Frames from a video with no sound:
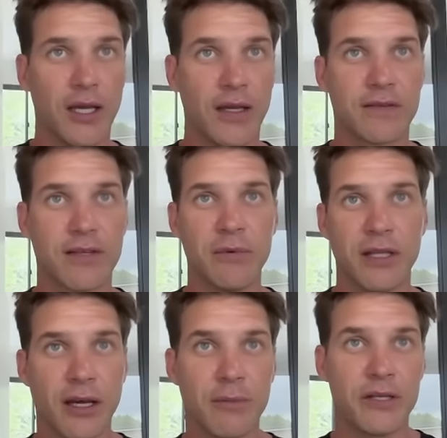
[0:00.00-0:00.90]
it's something
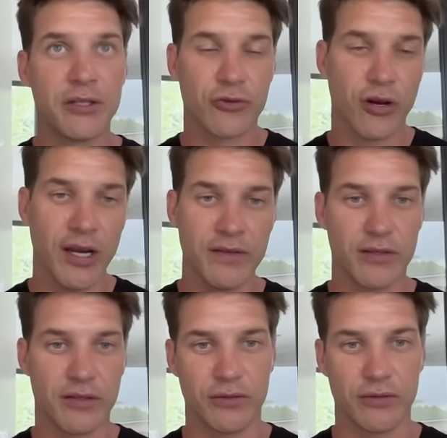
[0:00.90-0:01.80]
that I've been trying
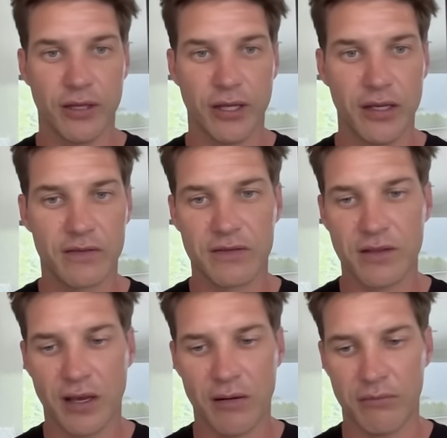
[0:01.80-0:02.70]
to do. It's
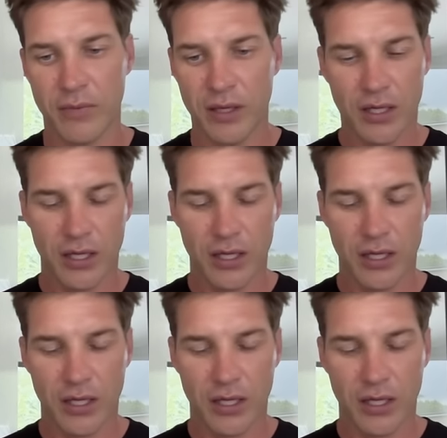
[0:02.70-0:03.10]
um,